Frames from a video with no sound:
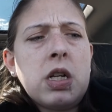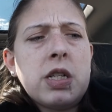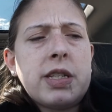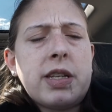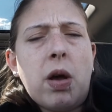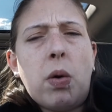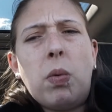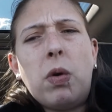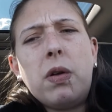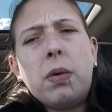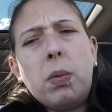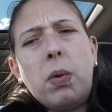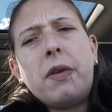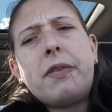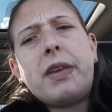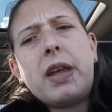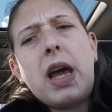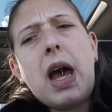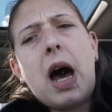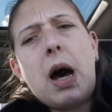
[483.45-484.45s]
So we'll, we'll
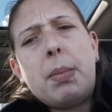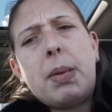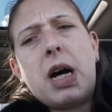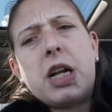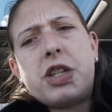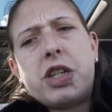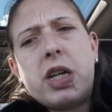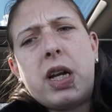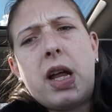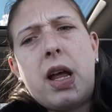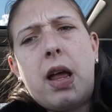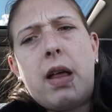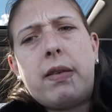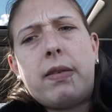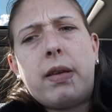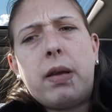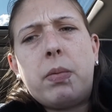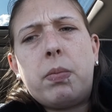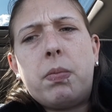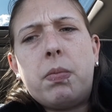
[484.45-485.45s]
see how much it
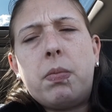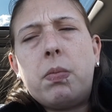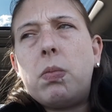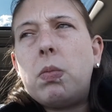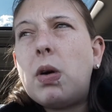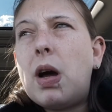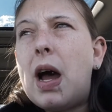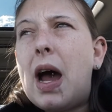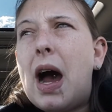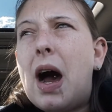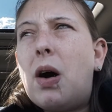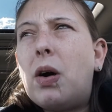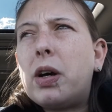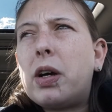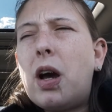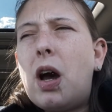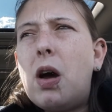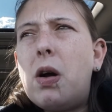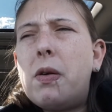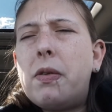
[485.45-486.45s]
is and how
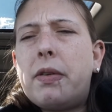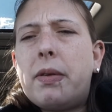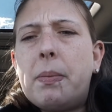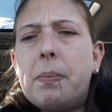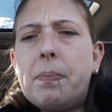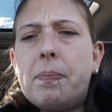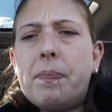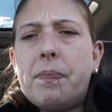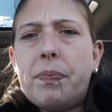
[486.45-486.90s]
it goes